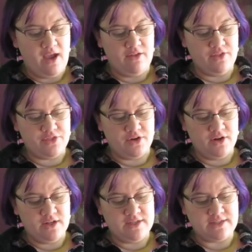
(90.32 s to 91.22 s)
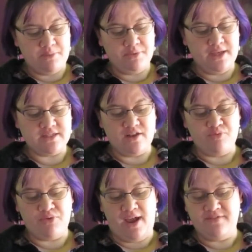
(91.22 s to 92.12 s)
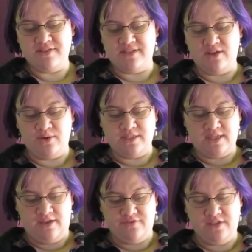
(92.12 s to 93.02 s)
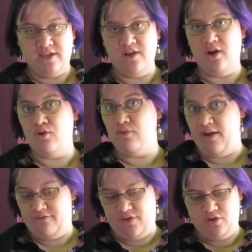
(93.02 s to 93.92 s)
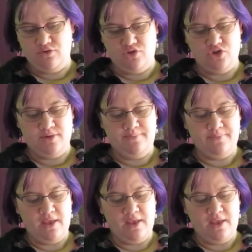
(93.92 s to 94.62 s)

And the third is a place of privacy or safety, a refuge.